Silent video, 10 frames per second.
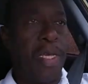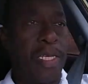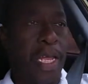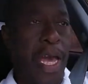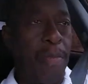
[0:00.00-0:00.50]

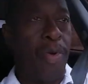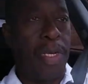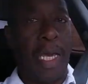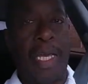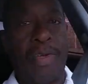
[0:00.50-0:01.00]
It's a lot
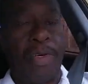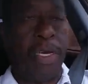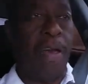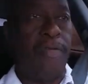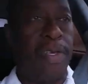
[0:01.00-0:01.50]
more
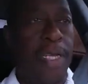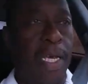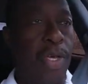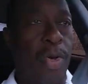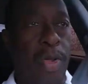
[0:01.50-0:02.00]
dangerous.
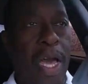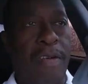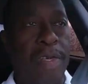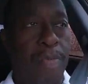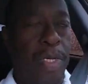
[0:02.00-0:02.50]
Obviously you don't
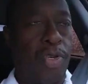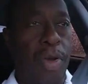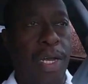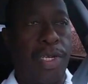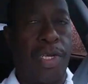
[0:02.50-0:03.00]
have as much
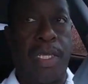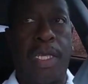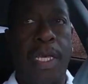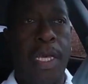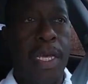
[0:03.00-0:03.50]

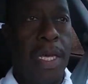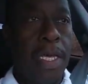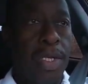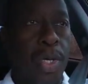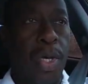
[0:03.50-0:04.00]

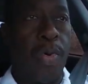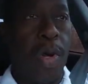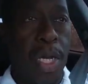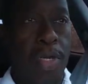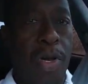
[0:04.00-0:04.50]
traction, so you
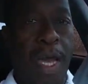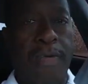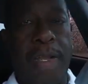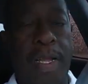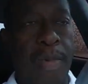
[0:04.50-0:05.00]
want to
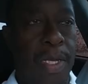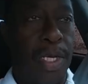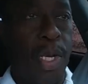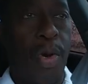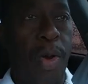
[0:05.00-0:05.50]
drive a little
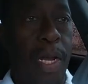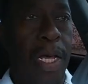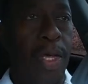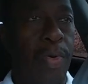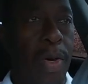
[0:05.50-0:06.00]
bit slower
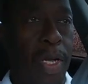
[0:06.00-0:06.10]
than you